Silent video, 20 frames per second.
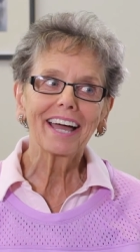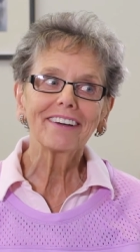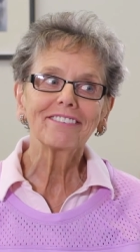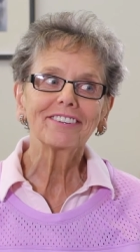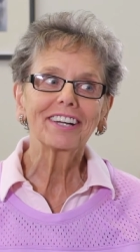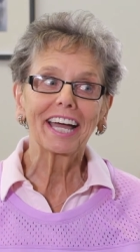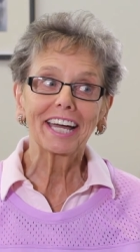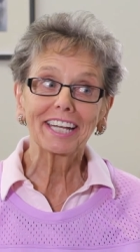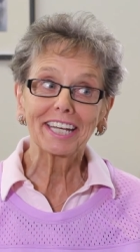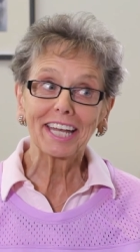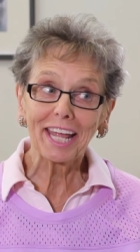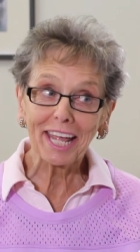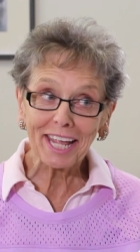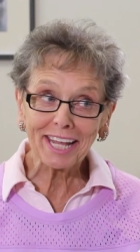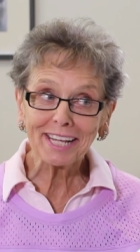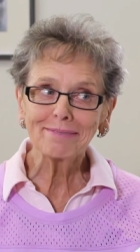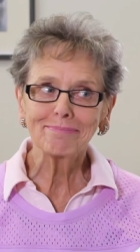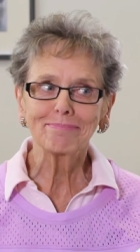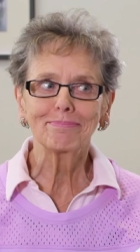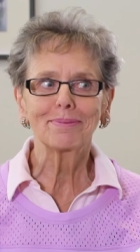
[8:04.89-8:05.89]
I've got
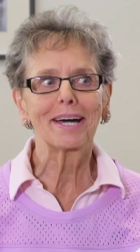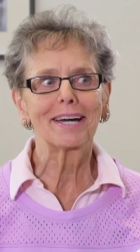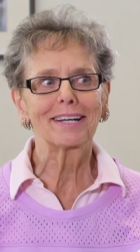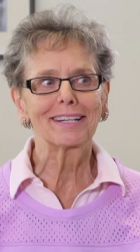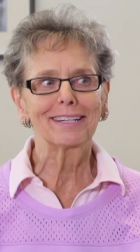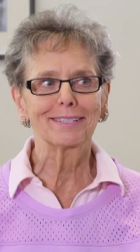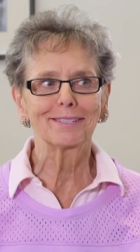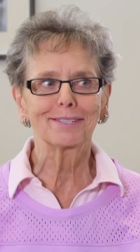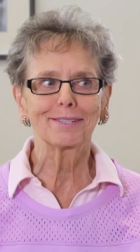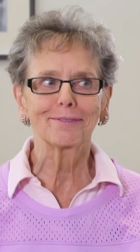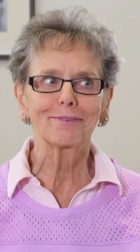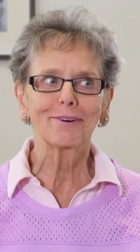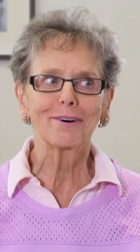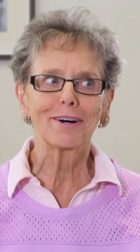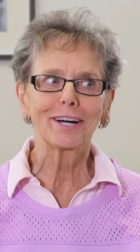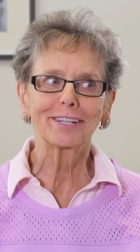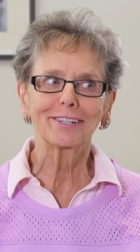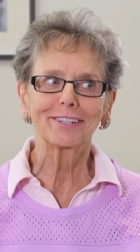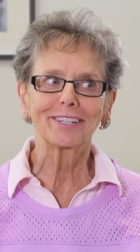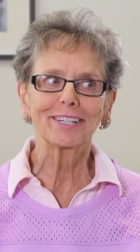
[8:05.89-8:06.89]
eight bottles of
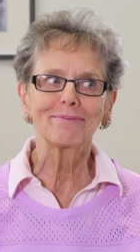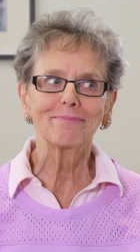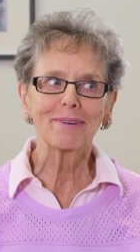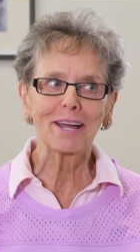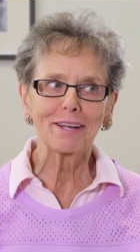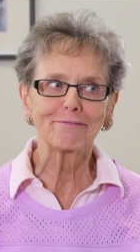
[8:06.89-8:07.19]
water in